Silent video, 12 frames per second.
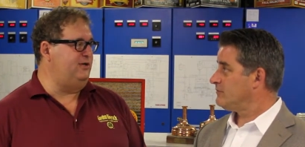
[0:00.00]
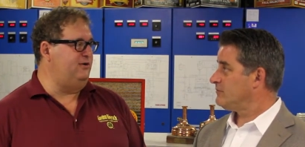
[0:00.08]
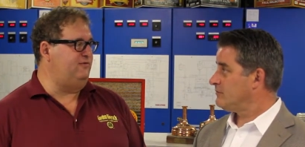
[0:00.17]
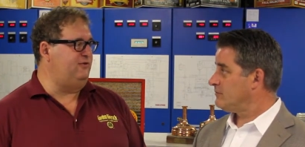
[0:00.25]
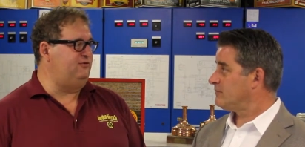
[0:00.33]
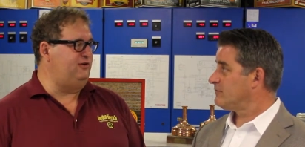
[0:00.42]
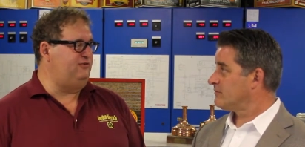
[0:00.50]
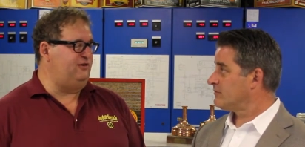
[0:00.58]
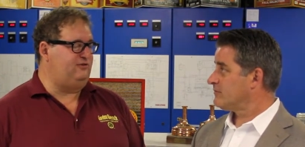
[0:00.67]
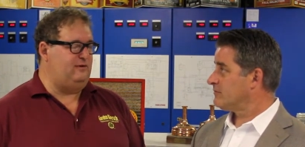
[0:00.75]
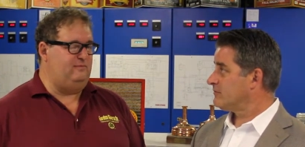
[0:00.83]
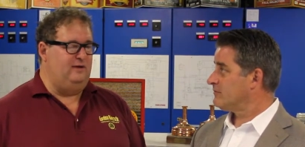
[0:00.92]
Speaker 1: university
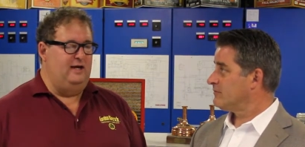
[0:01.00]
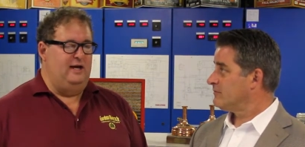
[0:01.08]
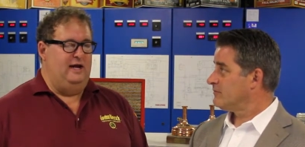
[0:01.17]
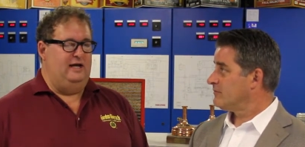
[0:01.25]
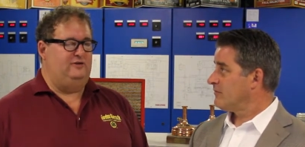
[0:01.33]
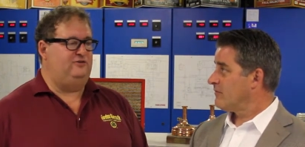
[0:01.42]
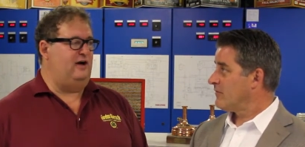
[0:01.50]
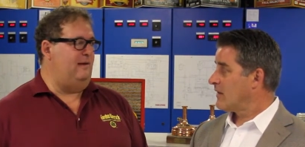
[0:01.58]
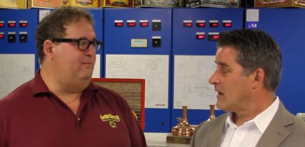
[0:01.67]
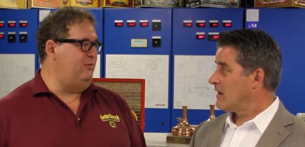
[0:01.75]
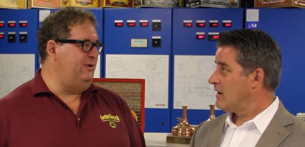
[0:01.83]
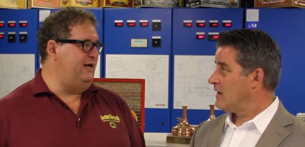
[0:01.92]
system and saw
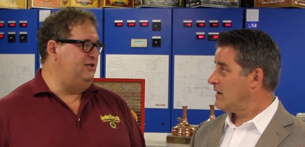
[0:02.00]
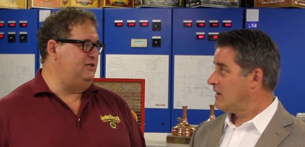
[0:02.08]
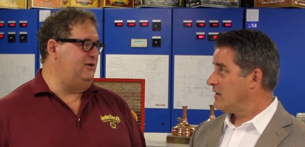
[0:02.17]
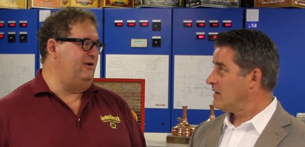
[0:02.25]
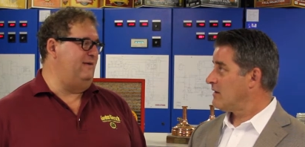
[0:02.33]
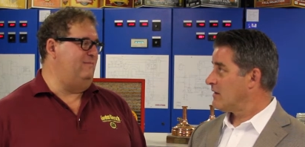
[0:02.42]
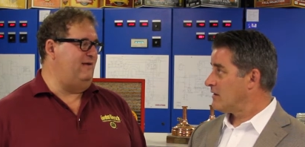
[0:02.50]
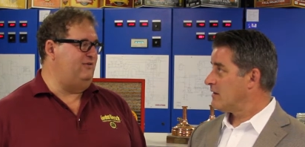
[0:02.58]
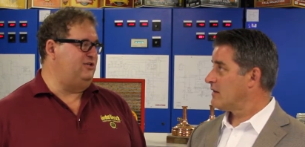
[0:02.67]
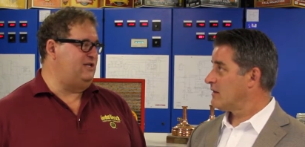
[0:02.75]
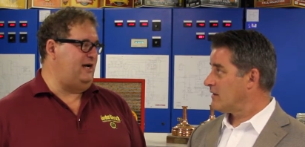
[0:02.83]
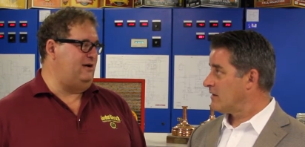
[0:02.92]
brewing engineering and
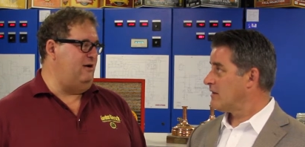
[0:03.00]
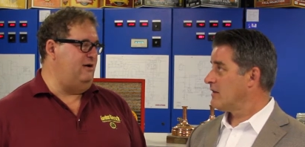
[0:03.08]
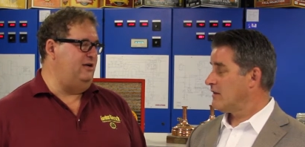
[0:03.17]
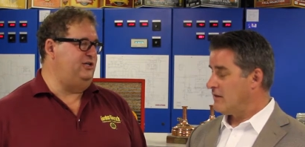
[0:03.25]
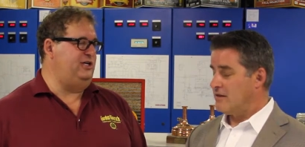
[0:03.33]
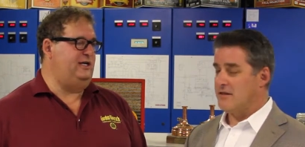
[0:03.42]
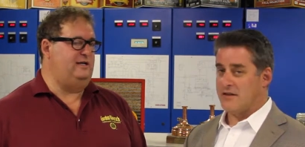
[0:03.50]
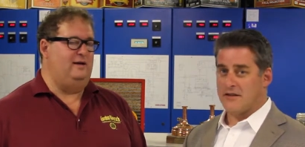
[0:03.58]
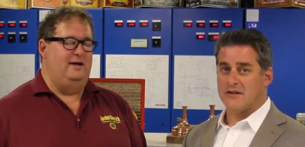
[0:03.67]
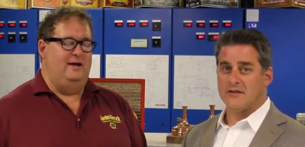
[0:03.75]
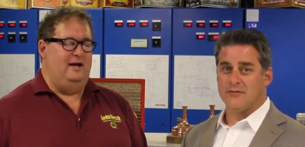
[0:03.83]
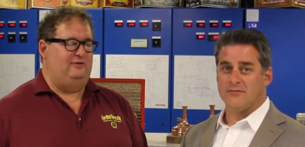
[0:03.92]
beverage technology and
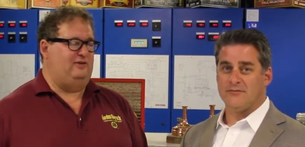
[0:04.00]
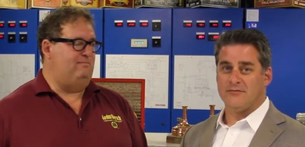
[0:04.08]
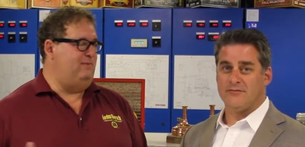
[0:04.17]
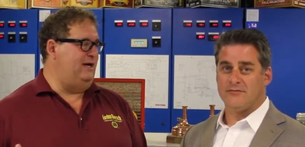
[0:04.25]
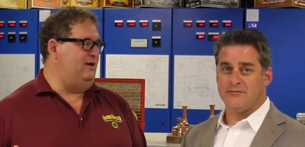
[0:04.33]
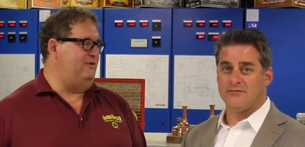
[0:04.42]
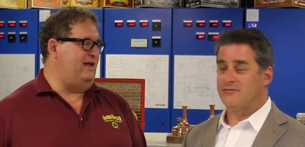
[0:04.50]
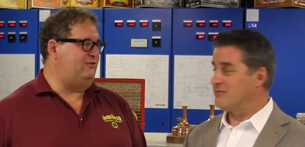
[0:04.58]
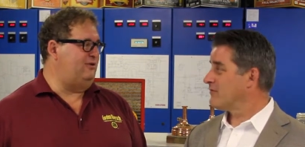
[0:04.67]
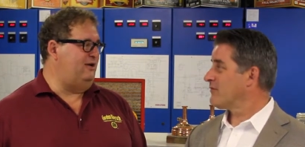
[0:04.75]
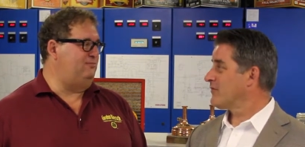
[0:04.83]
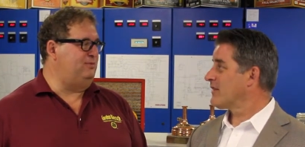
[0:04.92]
I said bingo that's
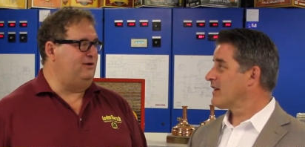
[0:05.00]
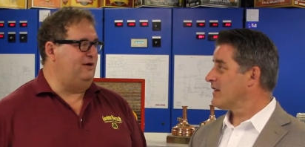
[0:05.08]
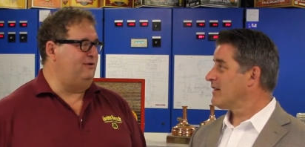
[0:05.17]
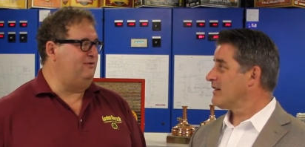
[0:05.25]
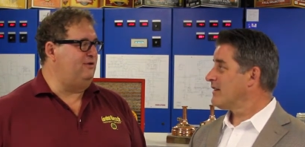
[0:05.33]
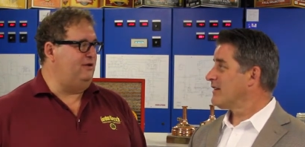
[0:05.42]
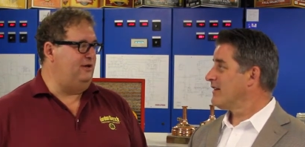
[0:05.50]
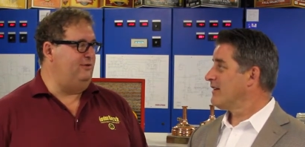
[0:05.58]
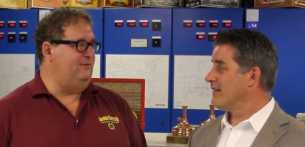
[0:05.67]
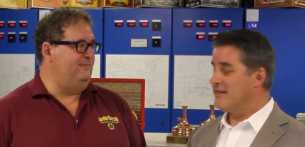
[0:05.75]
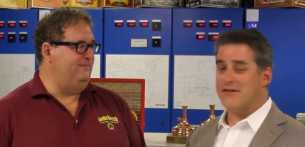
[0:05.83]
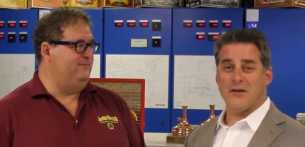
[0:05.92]
what I was put on earth to do.
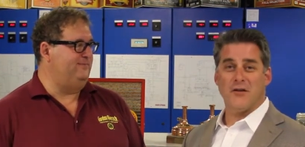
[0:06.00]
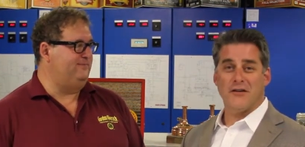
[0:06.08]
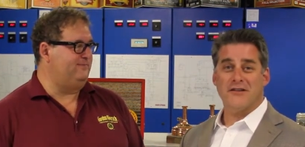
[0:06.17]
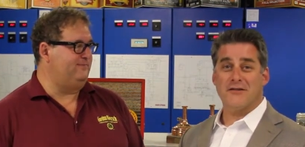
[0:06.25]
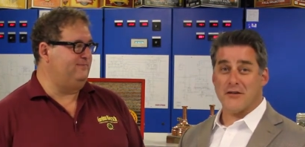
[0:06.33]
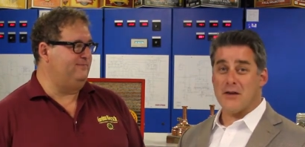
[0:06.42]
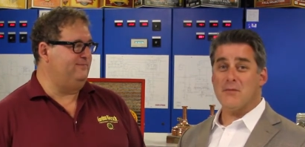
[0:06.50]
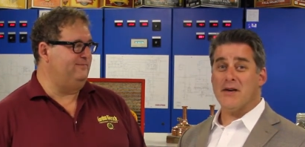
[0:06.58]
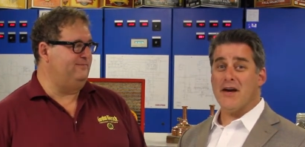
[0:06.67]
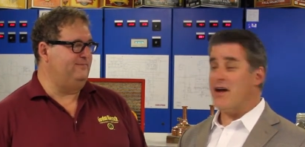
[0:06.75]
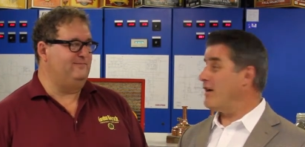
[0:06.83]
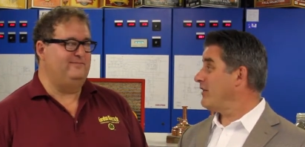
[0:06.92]
Speaker 2: So so keep an
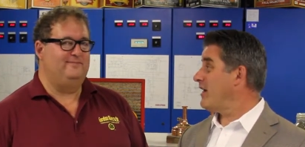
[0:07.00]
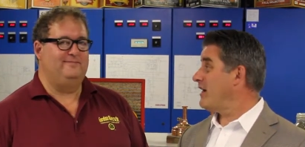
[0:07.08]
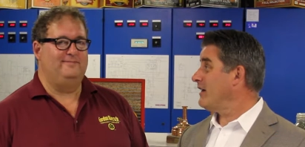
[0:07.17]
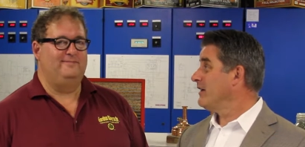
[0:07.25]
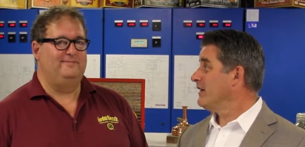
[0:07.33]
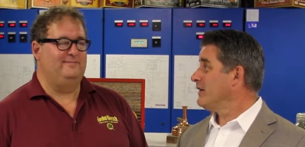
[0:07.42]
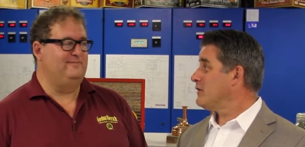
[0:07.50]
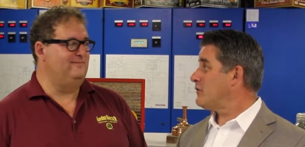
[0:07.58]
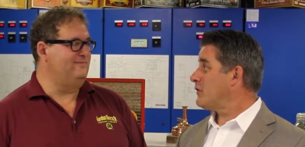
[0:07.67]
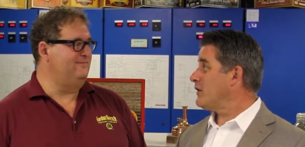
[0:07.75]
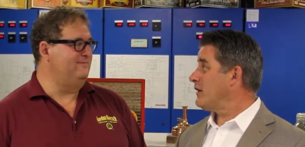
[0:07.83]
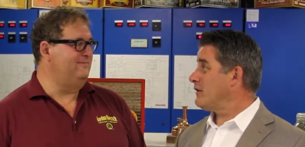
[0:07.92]
eye out that
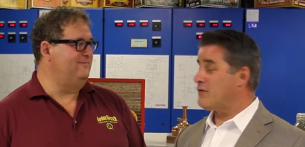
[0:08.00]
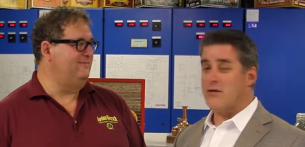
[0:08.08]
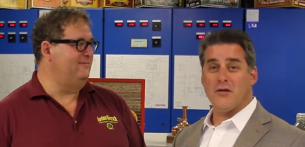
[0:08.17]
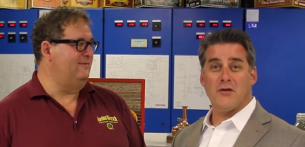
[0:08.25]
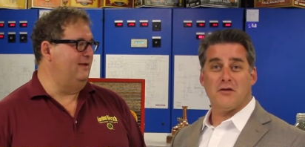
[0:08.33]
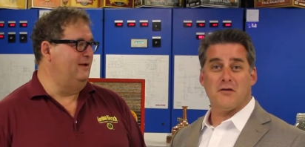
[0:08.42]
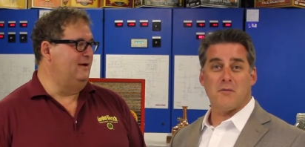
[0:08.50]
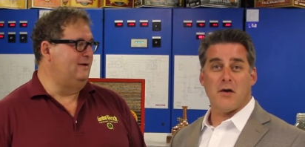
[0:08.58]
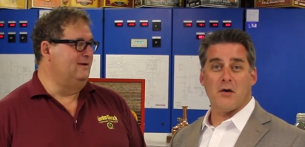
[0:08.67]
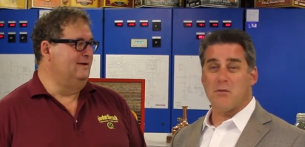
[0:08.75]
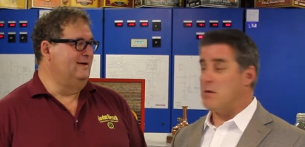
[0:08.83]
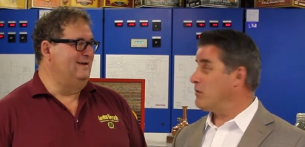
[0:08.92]
for uh, for all those
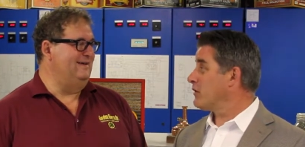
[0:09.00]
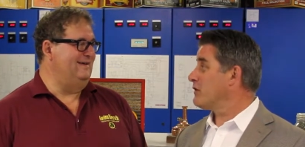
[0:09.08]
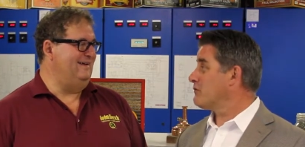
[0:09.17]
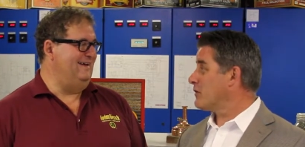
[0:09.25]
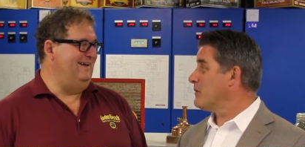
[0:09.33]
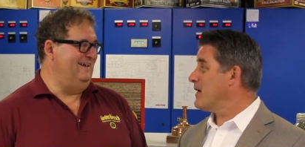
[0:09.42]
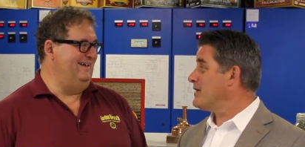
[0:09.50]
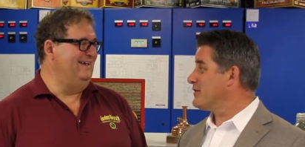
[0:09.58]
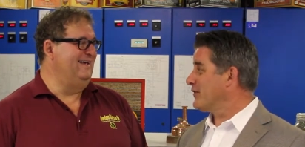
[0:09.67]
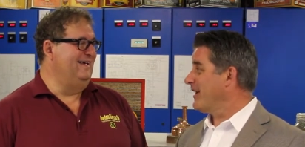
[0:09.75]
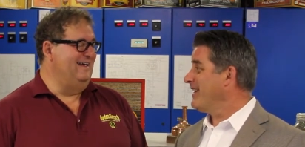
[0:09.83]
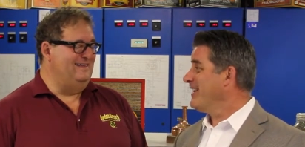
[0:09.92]
aspiring people looking for a
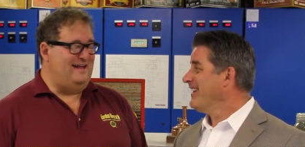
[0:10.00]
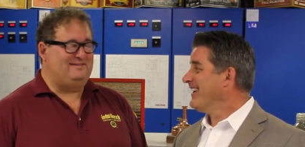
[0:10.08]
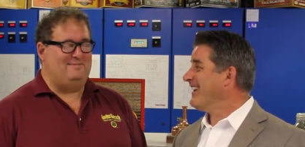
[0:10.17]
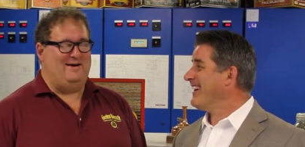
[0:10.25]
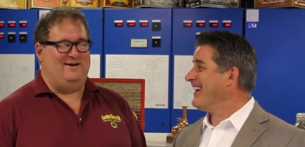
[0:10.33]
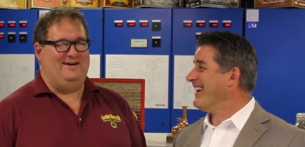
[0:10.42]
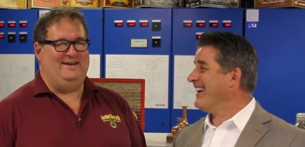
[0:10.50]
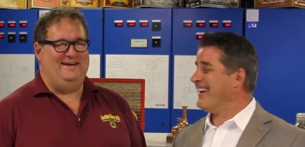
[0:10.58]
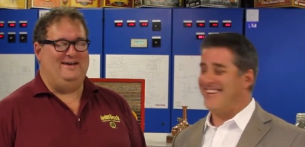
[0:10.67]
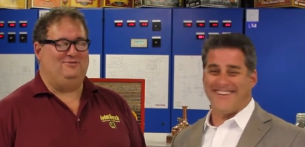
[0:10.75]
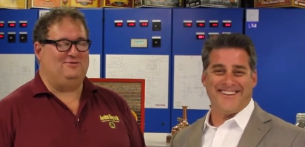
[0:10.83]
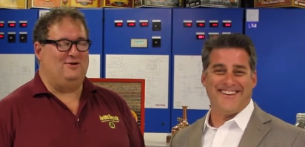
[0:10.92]
major, right?
Speaker 1: That's about it.
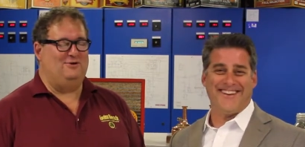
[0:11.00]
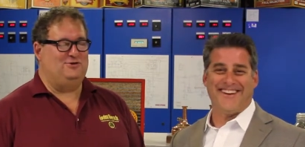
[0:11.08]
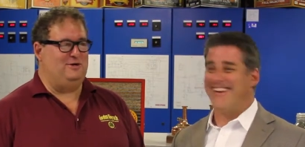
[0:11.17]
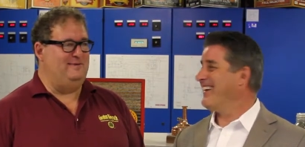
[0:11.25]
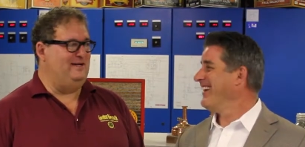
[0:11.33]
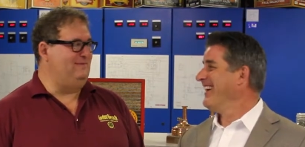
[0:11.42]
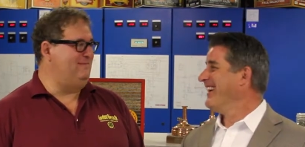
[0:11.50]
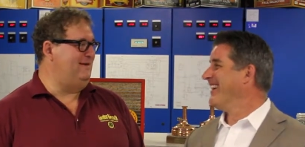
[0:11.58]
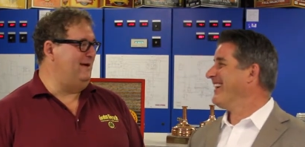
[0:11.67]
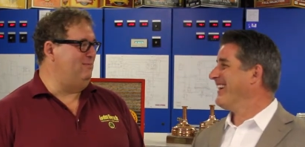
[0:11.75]
Yes, go to Germany, get a